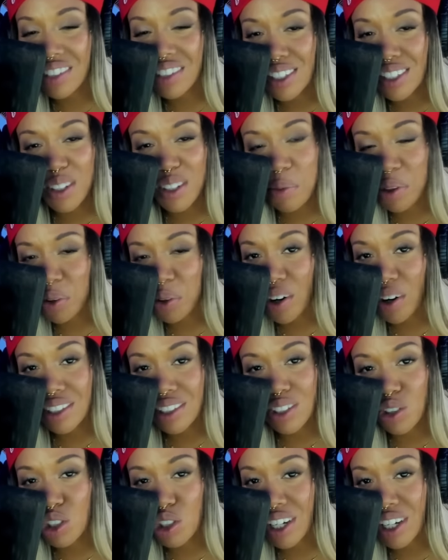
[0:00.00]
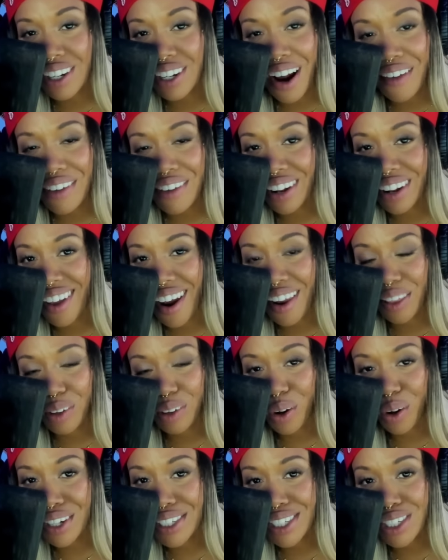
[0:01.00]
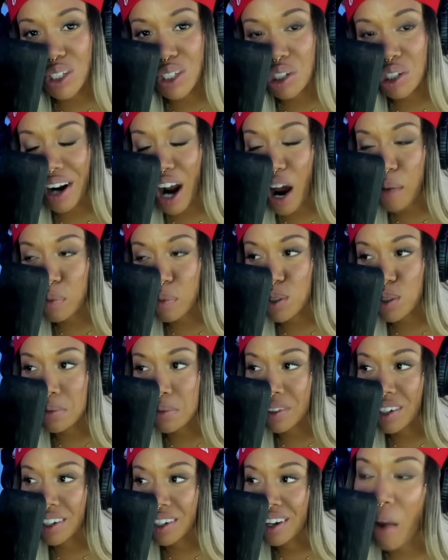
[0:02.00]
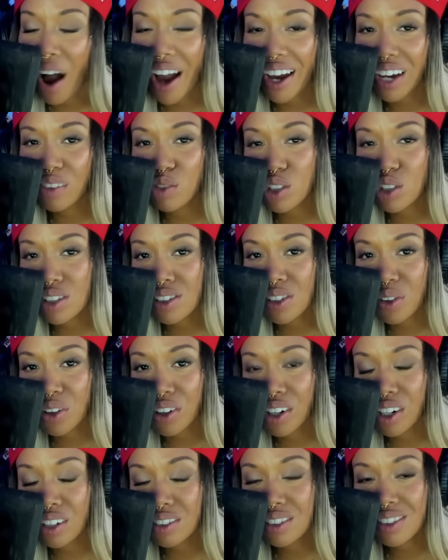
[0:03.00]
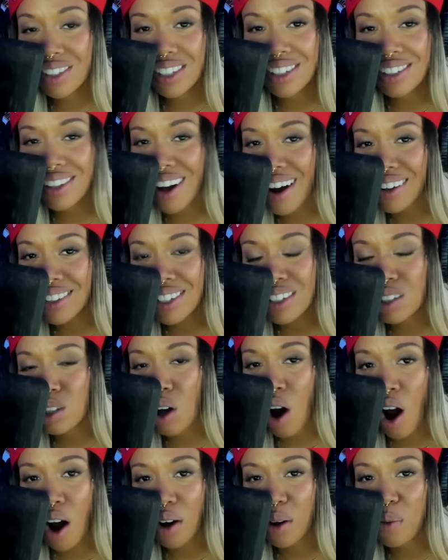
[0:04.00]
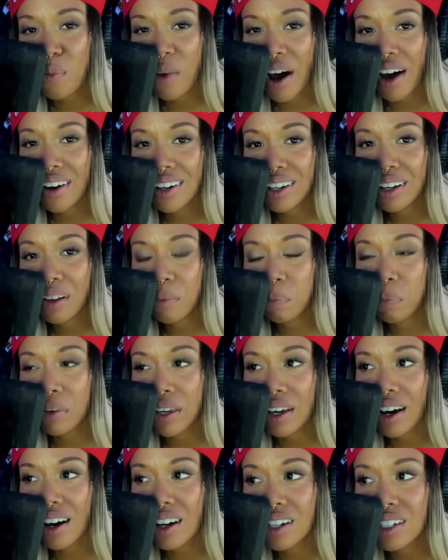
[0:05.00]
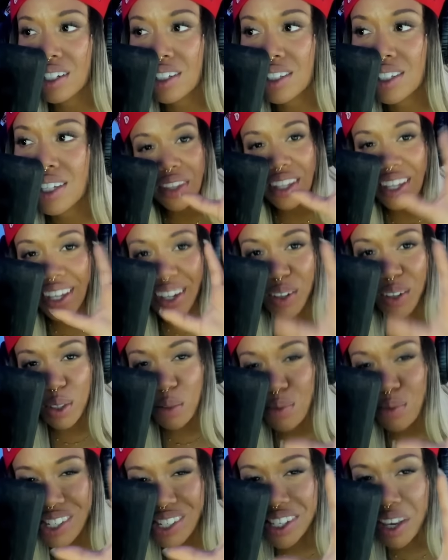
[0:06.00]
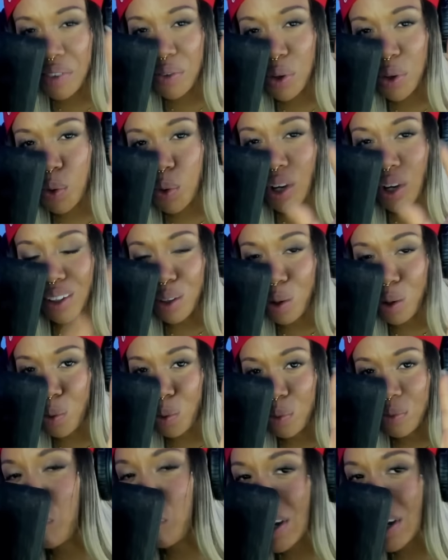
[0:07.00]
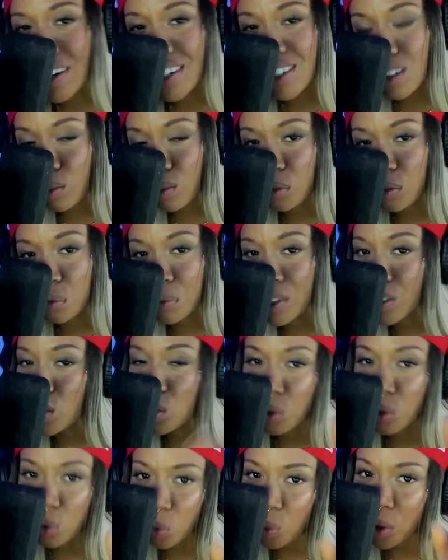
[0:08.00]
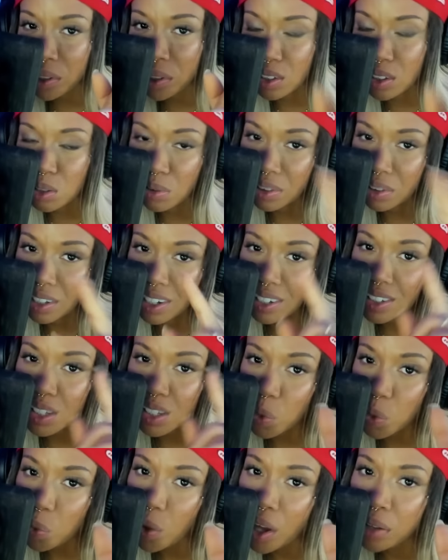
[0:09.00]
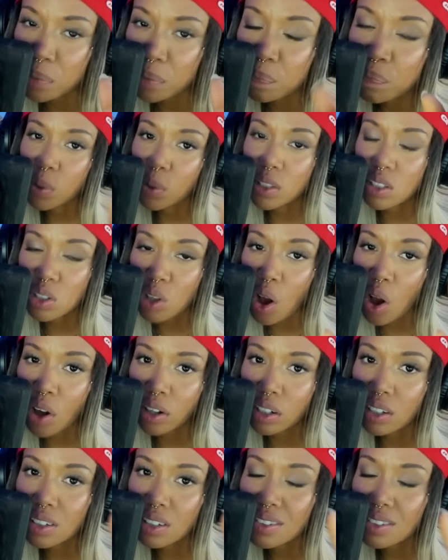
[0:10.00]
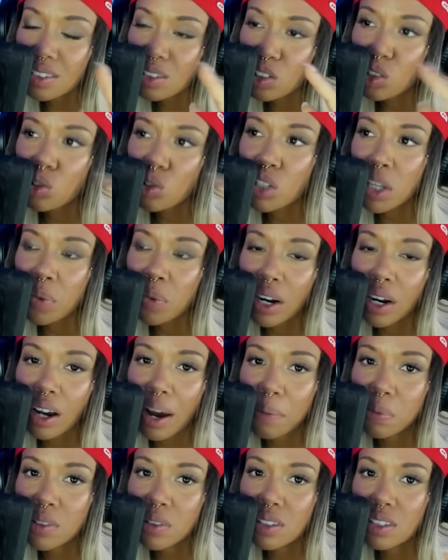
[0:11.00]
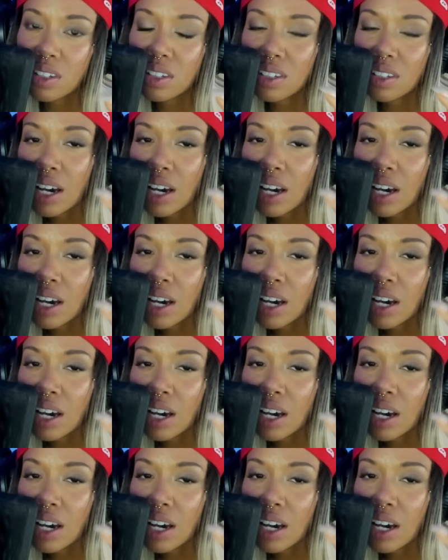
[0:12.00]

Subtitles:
seen some of the crazy shit, and I've had a lot of the crazy shit happen to me. I have just learned not to talk about it because, here, let me just give you a little piece of information. One of two things. One, with stalkers, usually what happens is